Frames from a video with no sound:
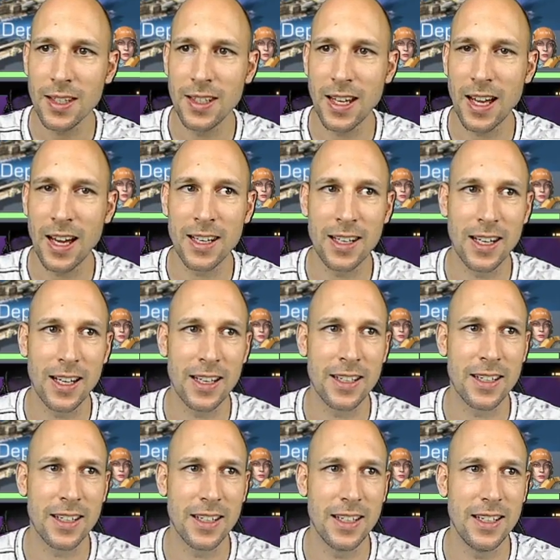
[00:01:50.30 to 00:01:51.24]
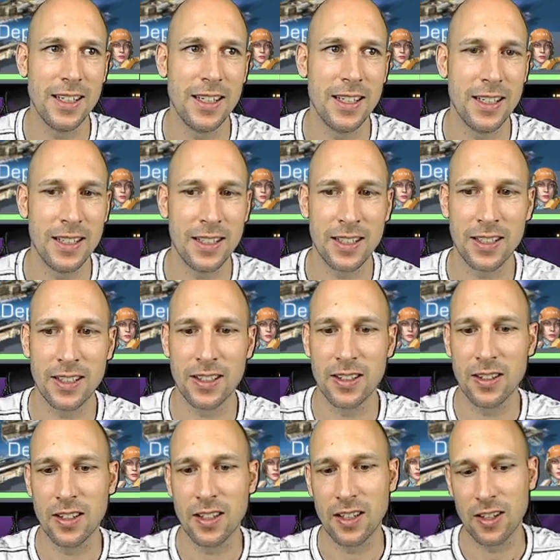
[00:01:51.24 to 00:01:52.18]
Atlas is
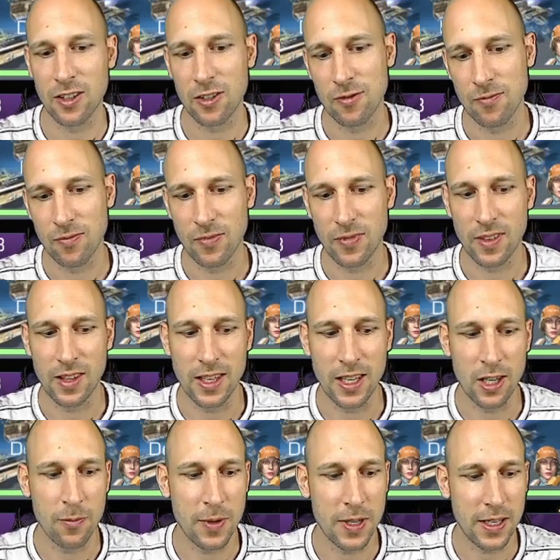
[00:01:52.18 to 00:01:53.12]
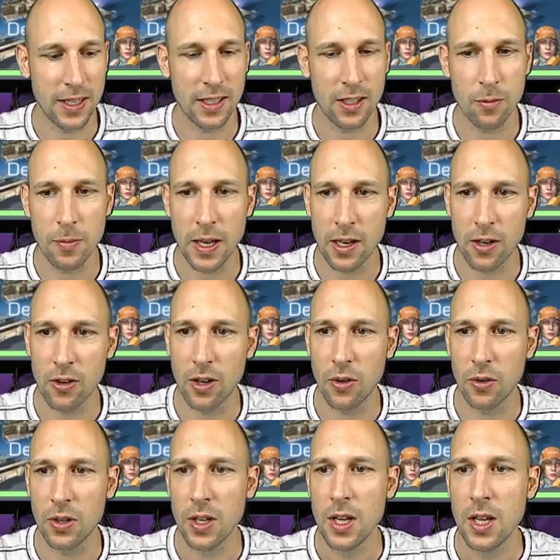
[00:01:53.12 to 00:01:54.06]
a little bit in the
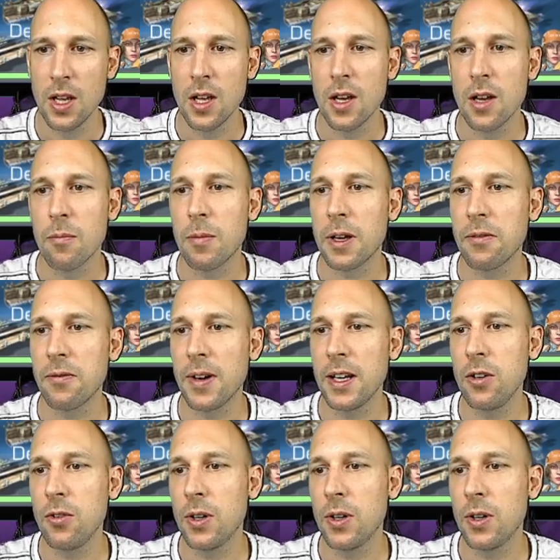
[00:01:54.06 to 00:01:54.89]
background. But why do